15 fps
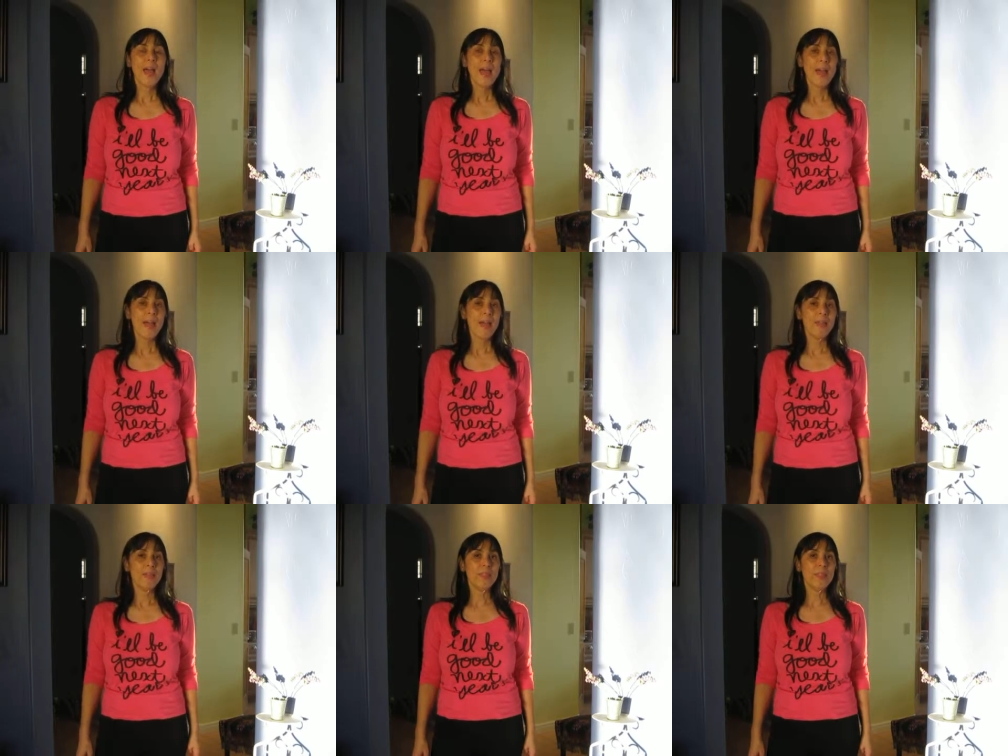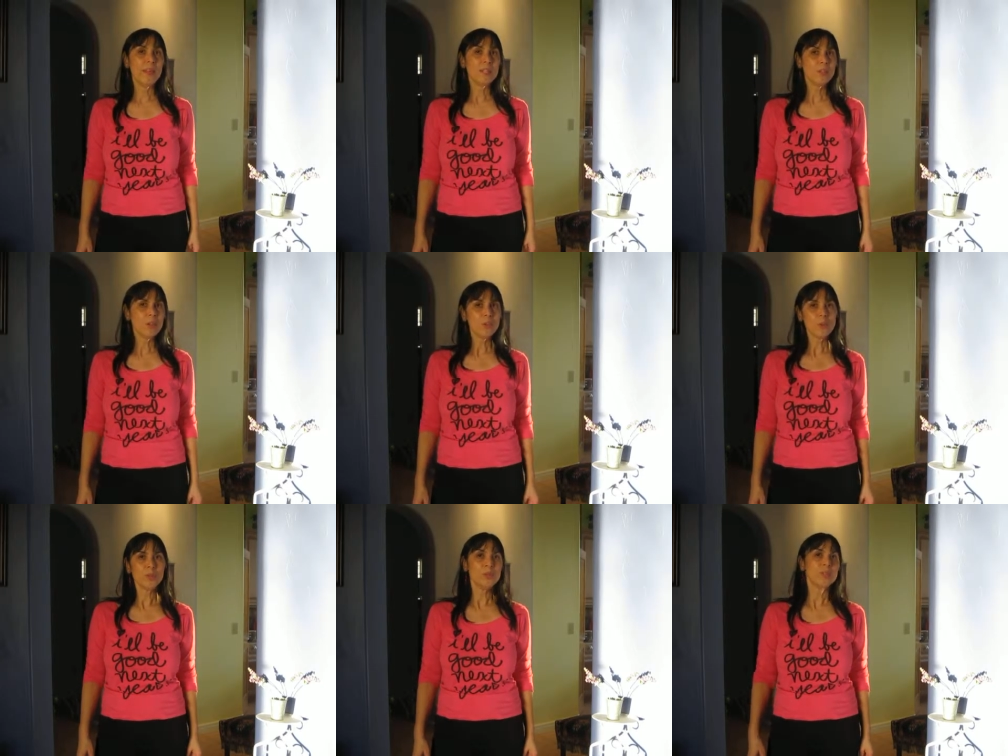And then it's
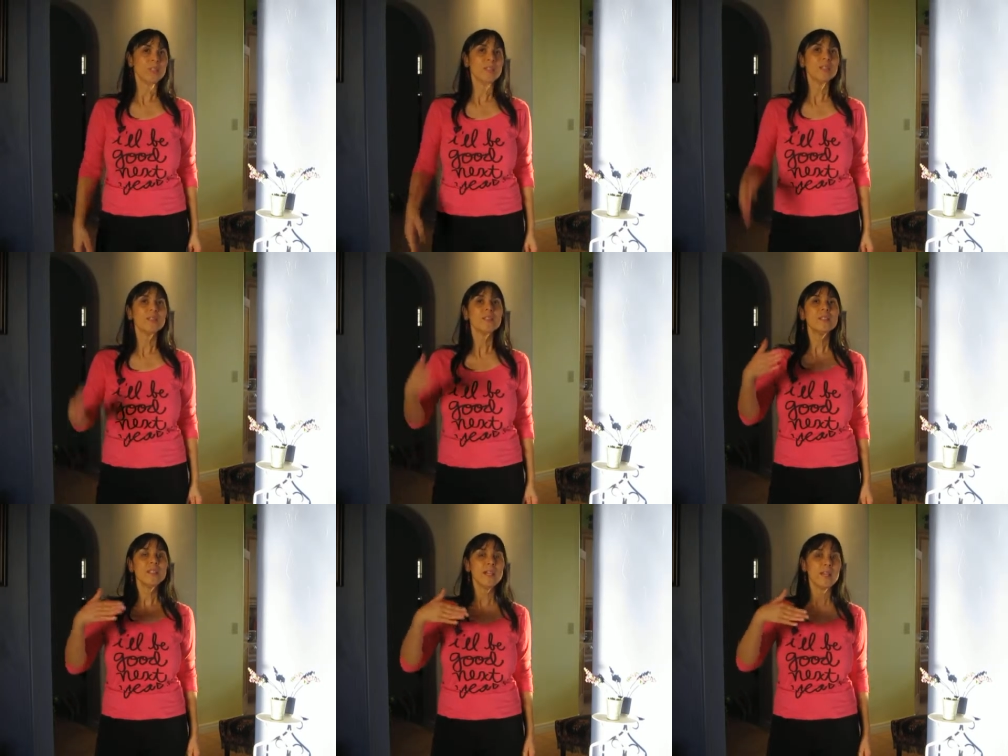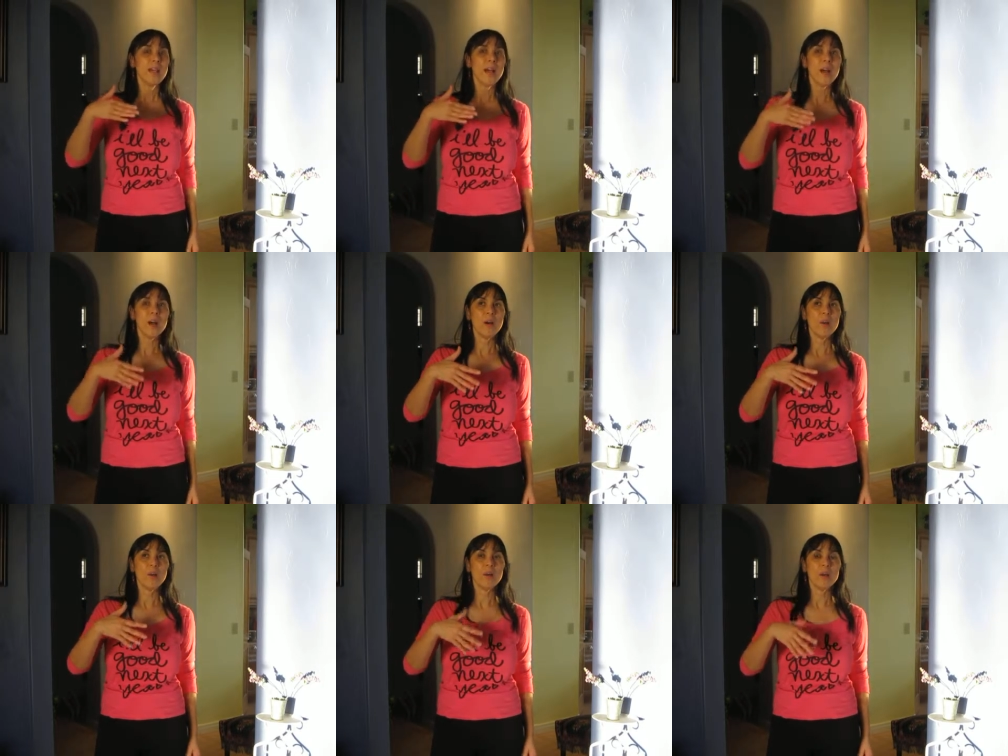also interesting to see
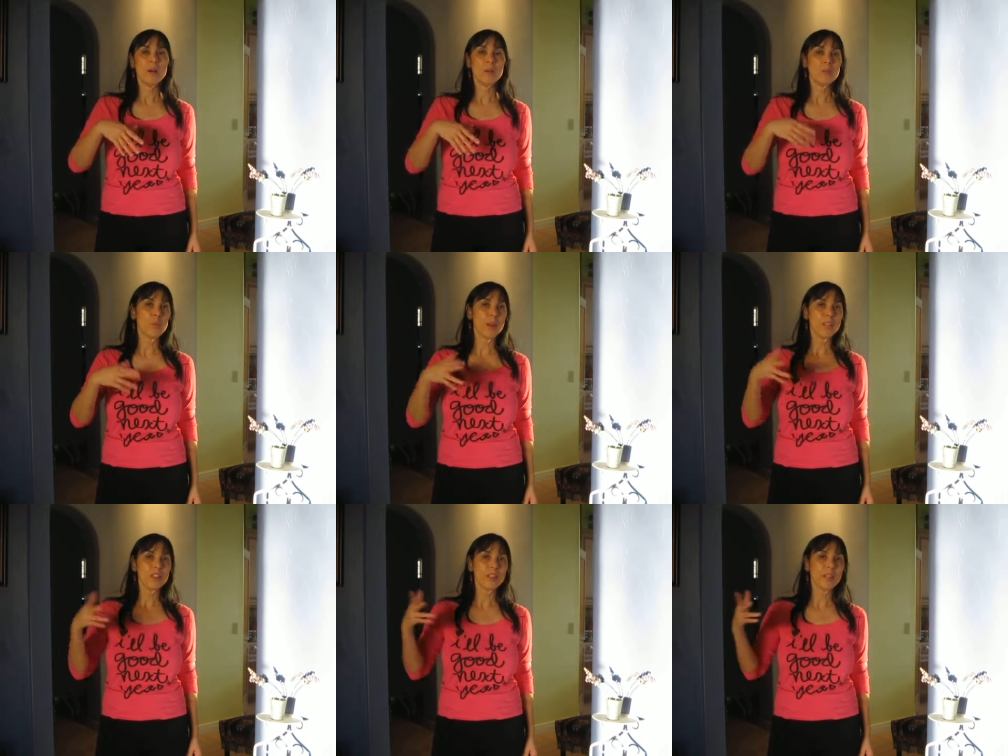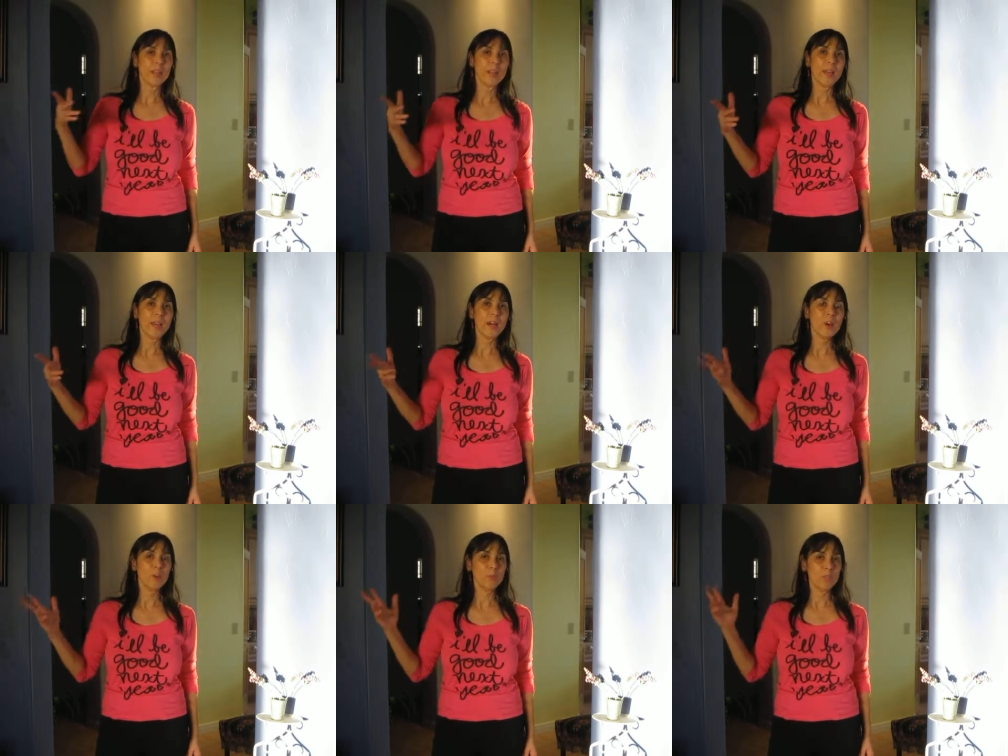how gradually a
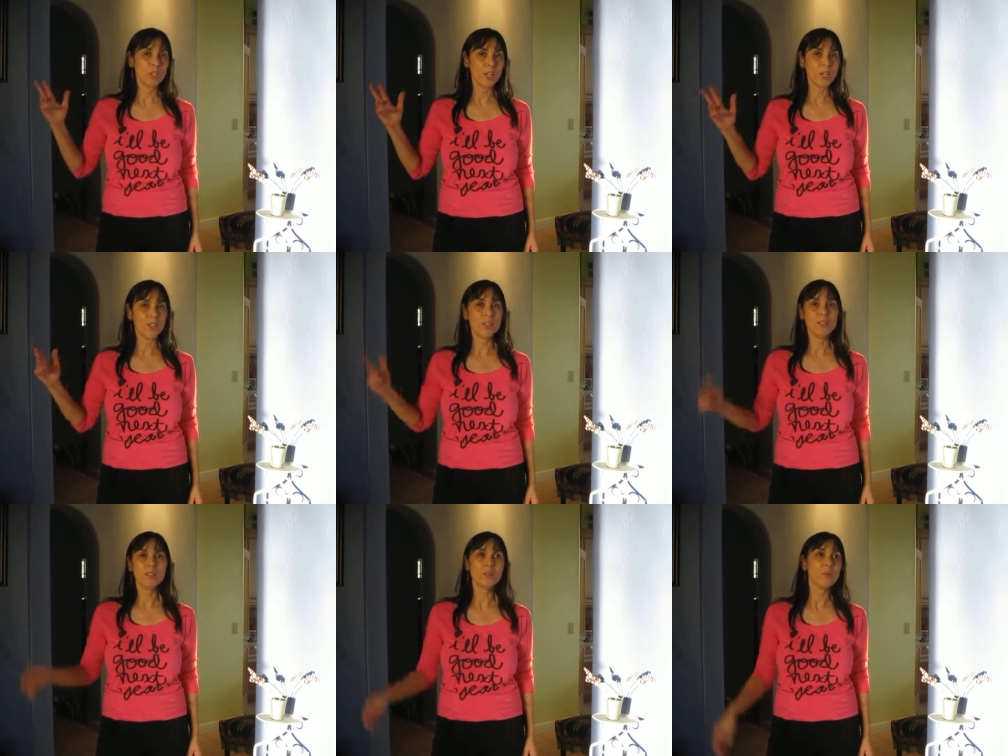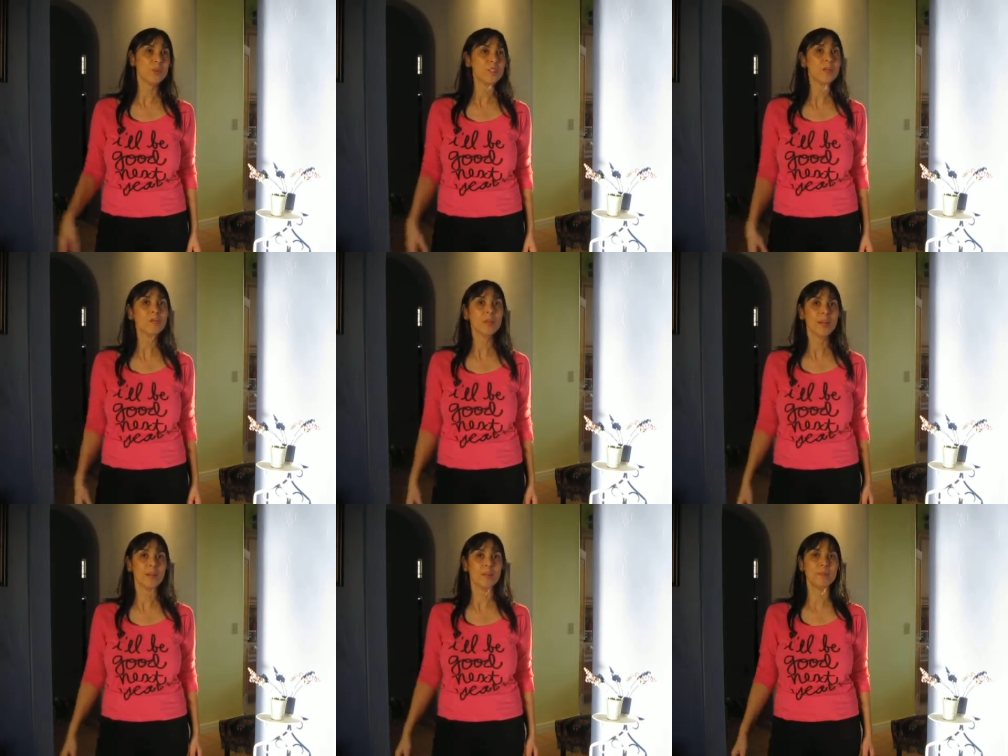home changes. Or
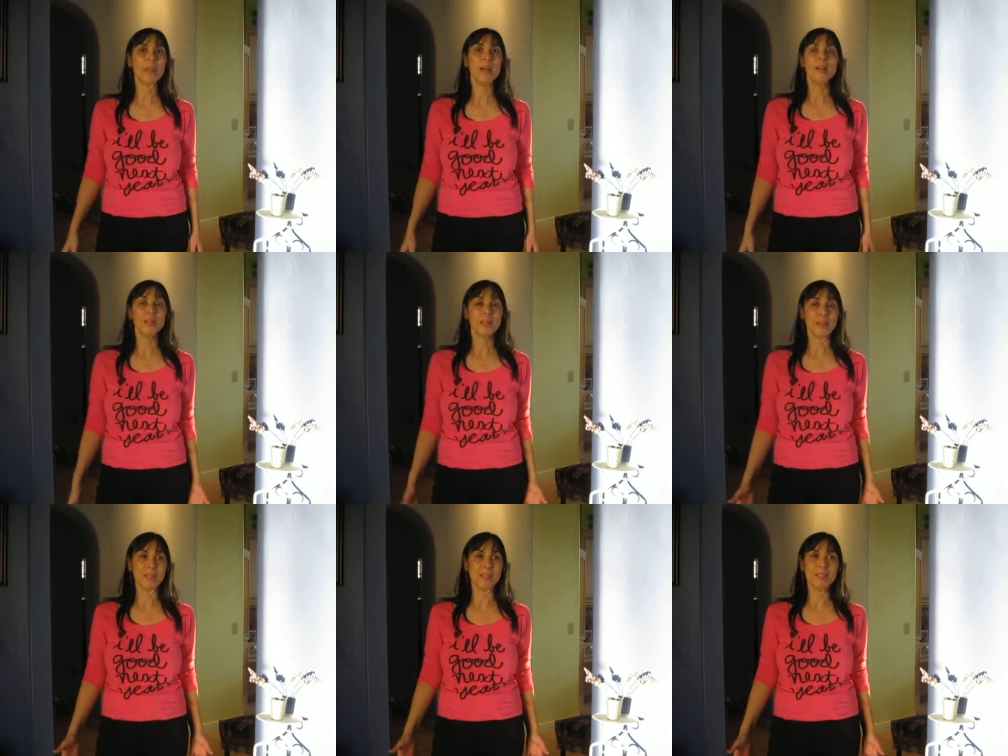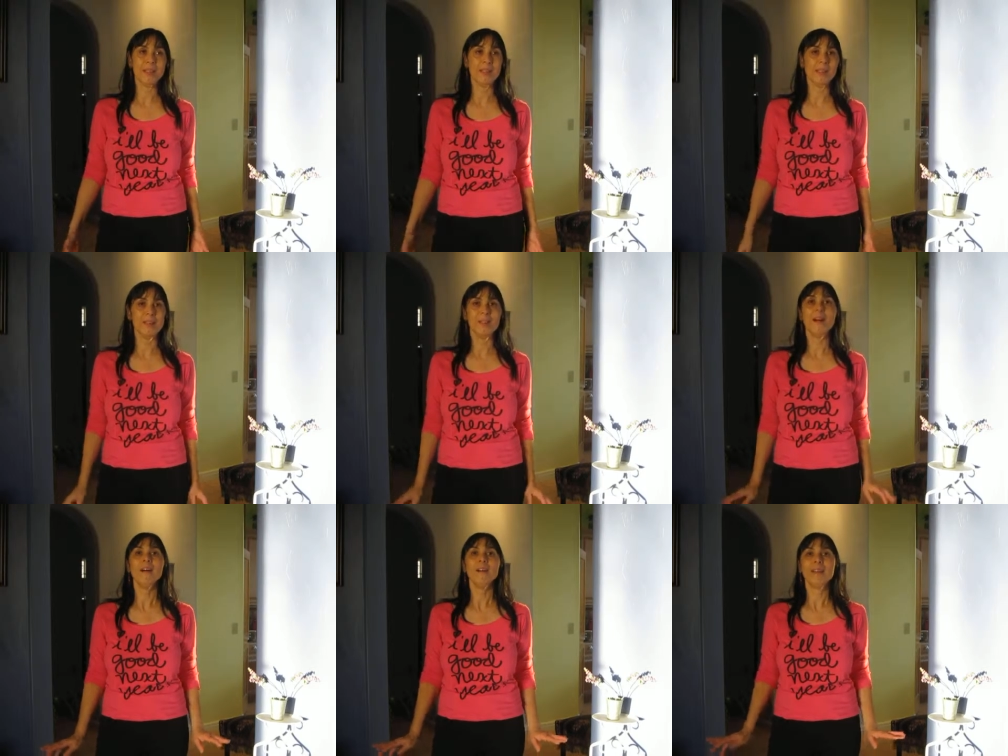sometimes, like my study, it
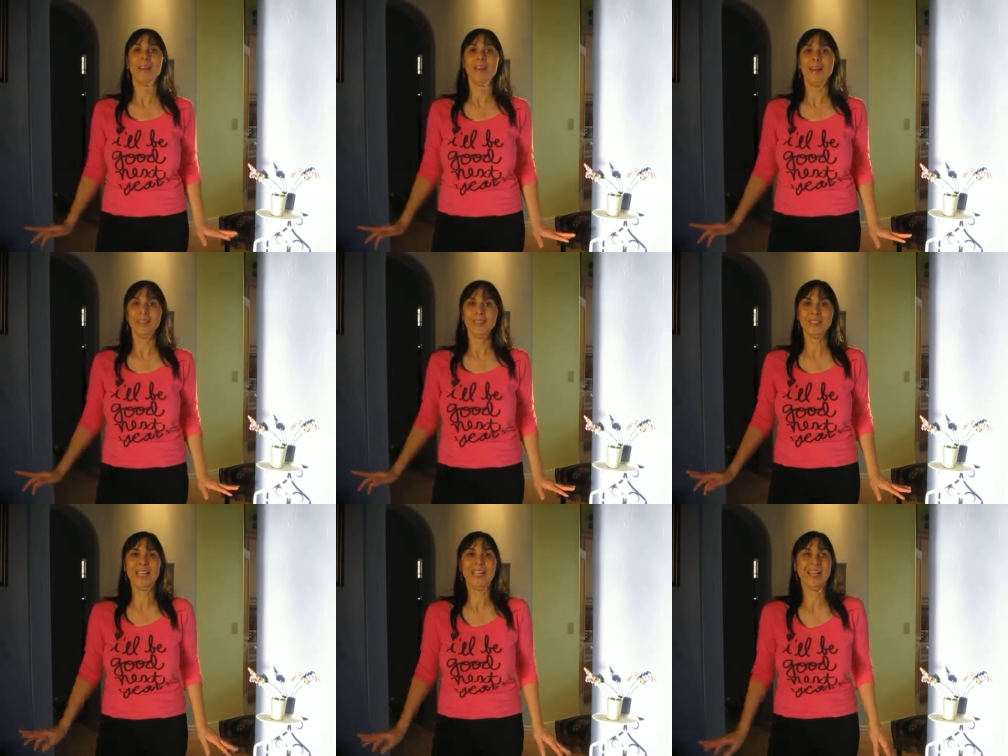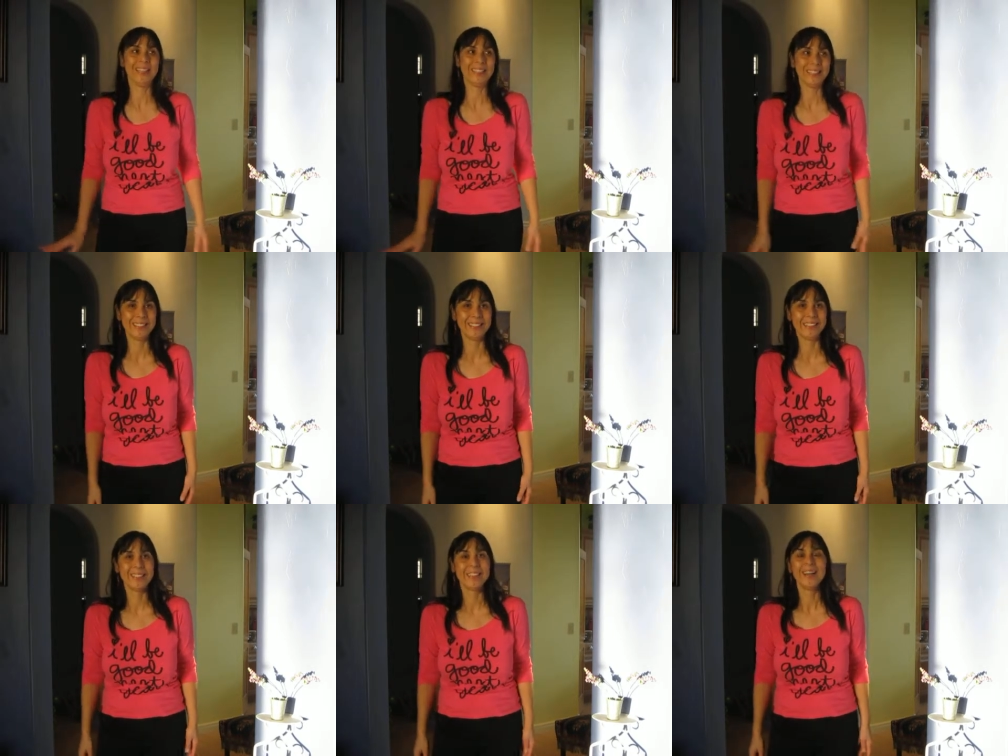hardly ever
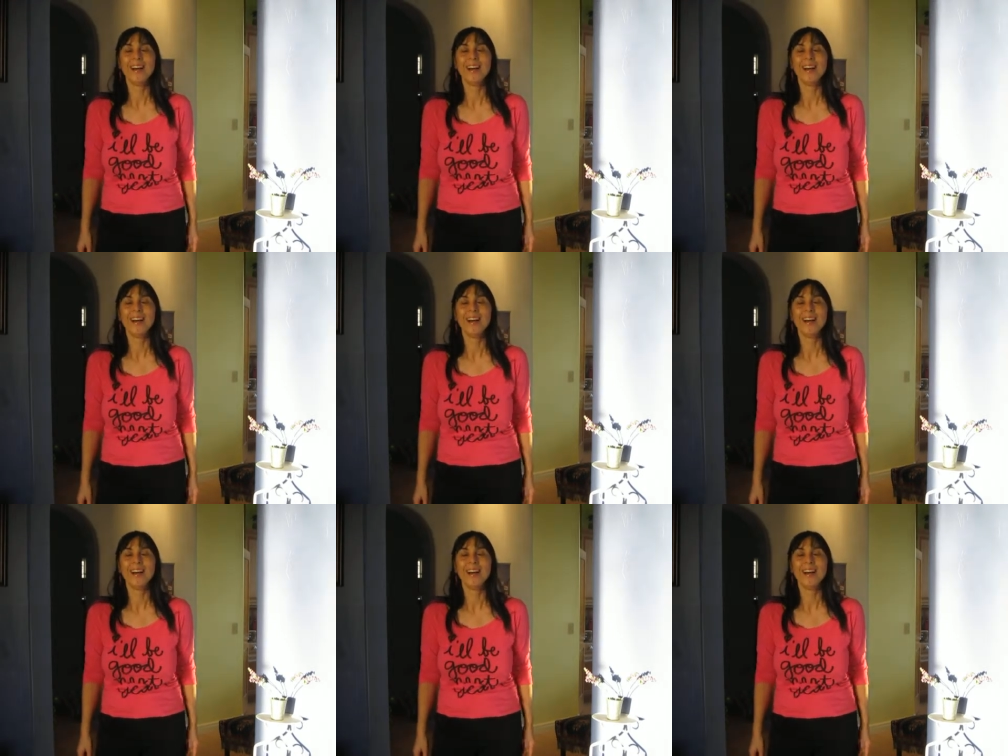changes.